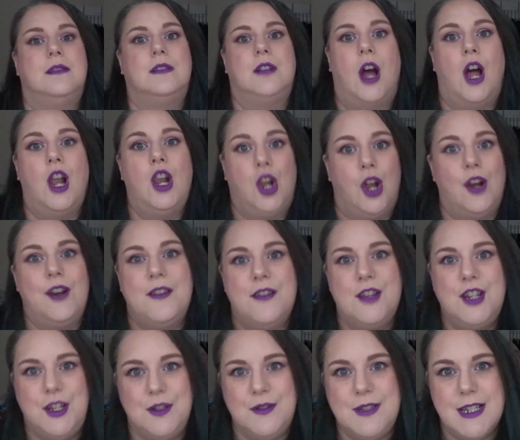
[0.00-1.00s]
a lot of the
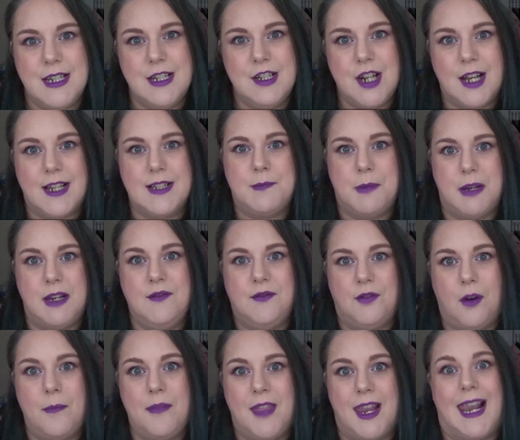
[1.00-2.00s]
usage has been
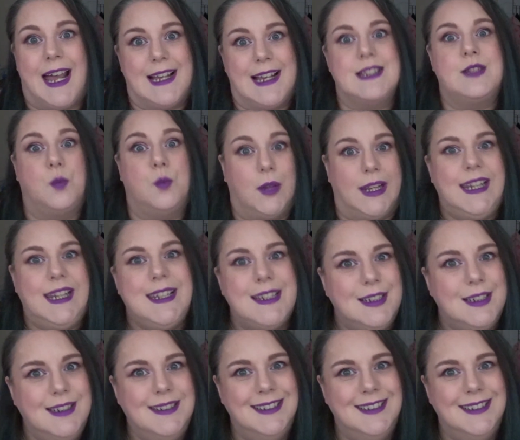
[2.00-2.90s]
from the last week